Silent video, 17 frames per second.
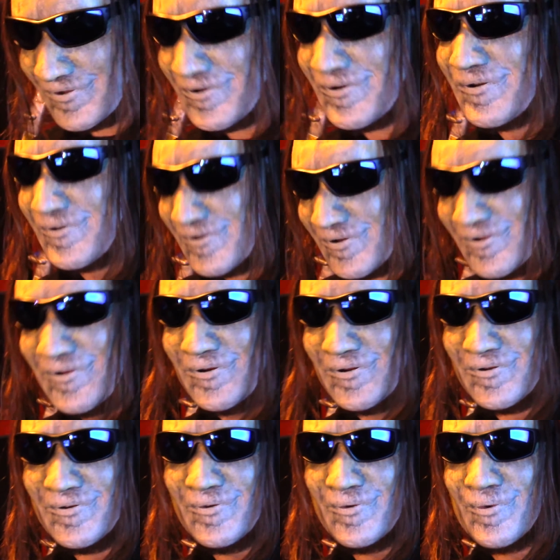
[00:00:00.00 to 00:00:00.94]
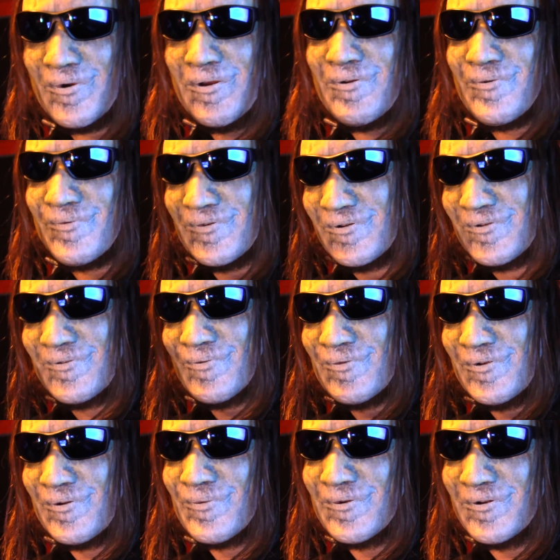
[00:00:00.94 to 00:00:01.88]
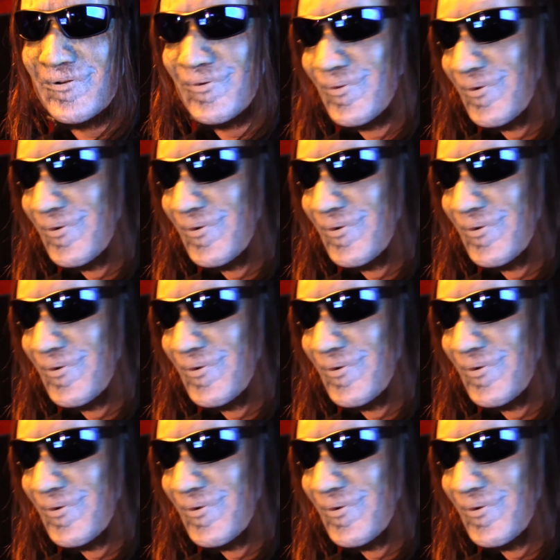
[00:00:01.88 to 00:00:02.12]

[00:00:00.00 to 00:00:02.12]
I didn't hit it, the wham, that misplaced